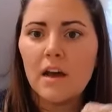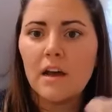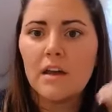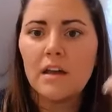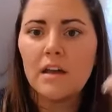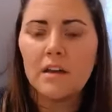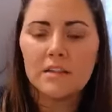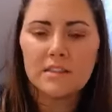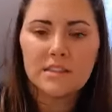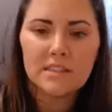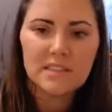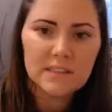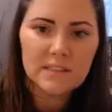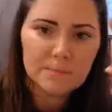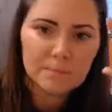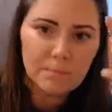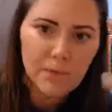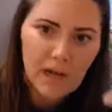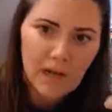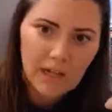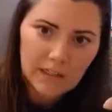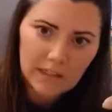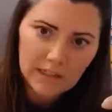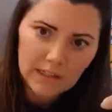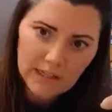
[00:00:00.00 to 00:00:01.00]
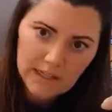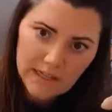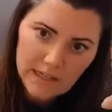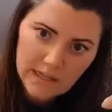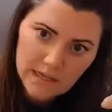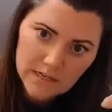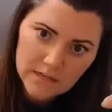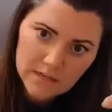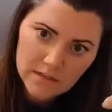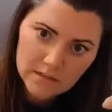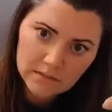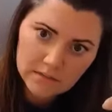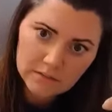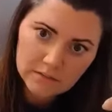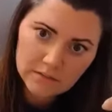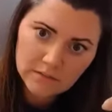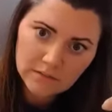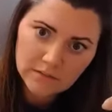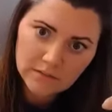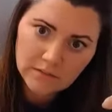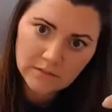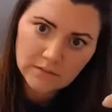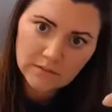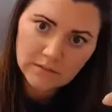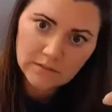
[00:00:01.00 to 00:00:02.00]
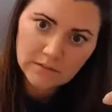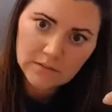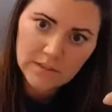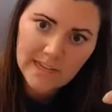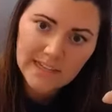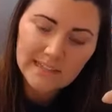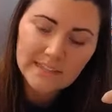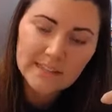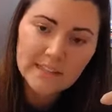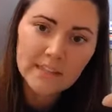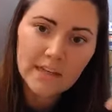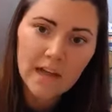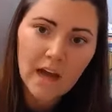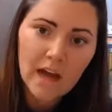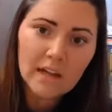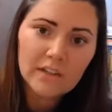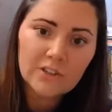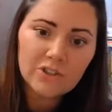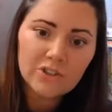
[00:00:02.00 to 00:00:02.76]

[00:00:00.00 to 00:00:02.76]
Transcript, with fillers: in a spotlight. It's not